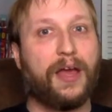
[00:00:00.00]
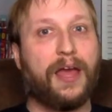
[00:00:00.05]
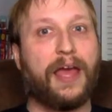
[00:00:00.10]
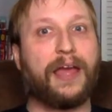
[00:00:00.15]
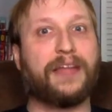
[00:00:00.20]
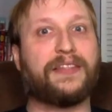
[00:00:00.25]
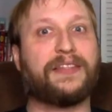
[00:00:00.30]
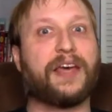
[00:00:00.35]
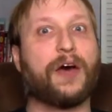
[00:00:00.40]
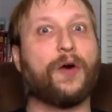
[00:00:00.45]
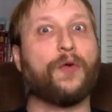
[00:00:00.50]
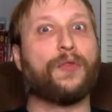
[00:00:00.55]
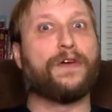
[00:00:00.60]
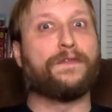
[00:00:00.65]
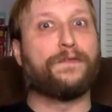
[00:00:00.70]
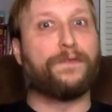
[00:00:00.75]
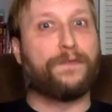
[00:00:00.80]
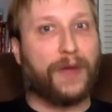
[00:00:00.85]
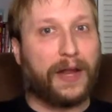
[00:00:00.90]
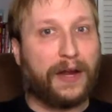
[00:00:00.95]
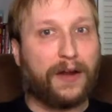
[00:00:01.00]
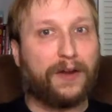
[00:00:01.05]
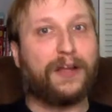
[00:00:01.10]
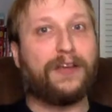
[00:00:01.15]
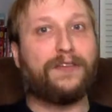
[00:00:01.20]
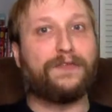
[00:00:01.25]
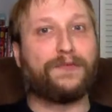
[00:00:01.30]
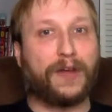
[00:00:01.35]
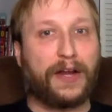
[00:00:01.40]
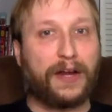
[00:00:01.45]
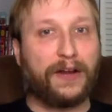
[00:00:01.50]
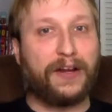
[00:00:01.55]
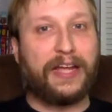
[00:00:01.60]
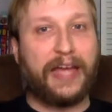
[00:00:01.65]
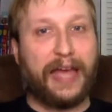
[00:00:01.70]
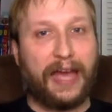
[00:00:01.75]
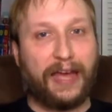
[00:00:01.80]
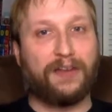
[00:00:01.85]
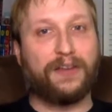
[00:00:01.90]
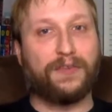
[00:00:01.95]
until the very
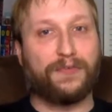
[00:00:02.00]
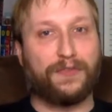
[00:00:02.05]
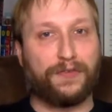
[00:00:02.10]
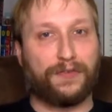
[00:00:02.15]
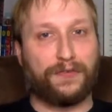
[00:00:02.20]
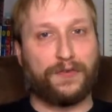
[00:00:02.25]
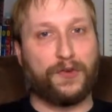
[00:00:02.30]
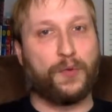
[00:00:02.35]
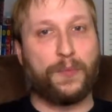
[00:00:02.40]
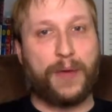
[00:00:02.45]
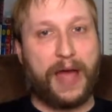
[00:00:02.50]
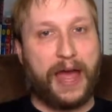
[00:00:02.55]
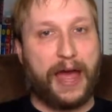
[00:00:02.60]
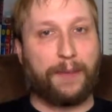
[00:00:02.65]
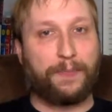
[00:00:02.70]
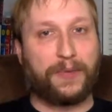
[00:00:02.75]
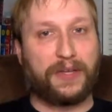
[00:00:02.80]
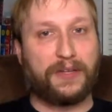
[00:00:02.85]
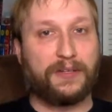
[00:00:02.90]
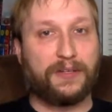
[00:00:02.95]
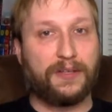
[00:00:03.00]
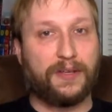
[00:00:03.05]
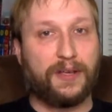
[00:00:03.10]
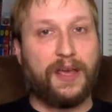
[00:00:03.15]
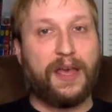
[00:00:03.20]
very end of the film happened,